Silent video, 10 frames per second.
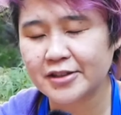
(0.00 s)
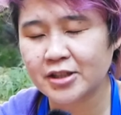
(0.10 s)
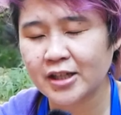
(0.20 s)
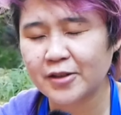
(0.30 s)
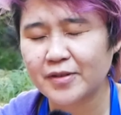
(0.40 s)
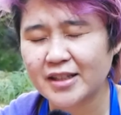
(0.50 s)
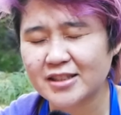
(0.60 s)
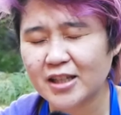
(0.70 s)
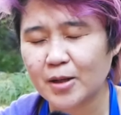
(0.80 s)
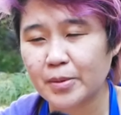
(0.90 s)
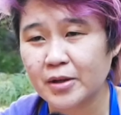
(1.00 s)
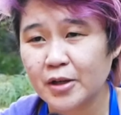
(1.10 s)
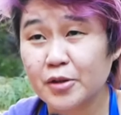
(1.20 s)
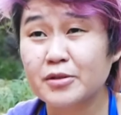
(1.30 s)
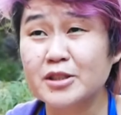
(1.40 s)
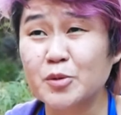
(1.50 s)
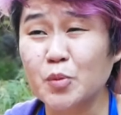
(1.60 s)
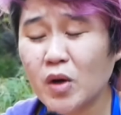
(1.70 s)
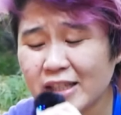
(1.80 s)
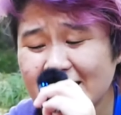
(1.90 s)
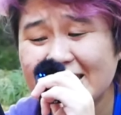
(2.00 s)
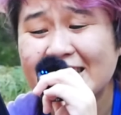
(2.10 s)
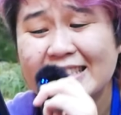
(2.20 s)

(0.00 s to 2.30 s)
shiny Phantump. Three, two, one.